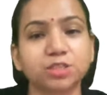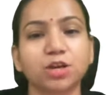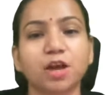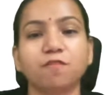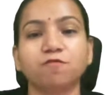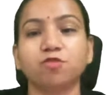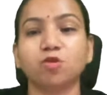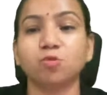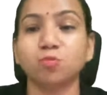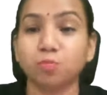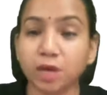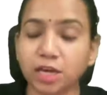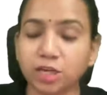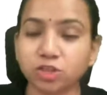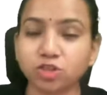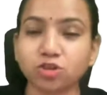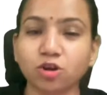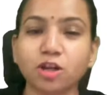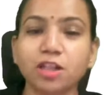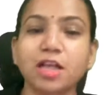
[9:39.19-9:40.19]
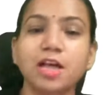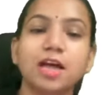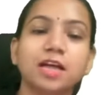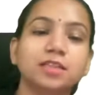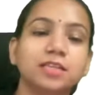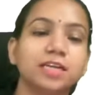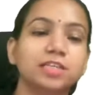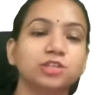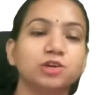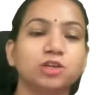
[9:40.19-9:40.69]
you have to make sure
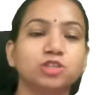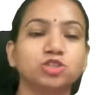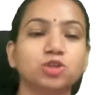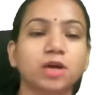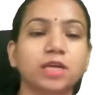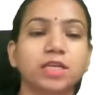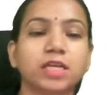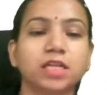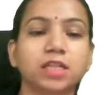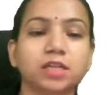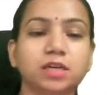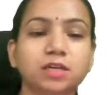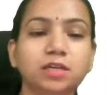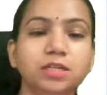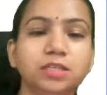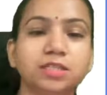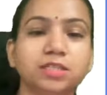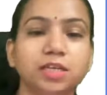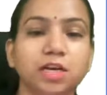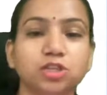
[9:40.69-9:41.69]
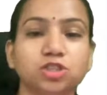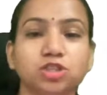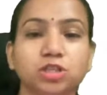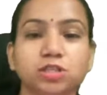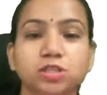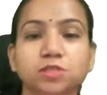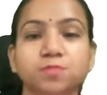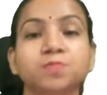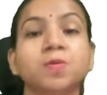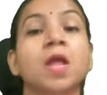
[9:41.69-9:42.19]
that you are joining the
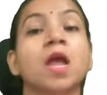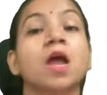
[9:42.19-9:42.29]
sessions.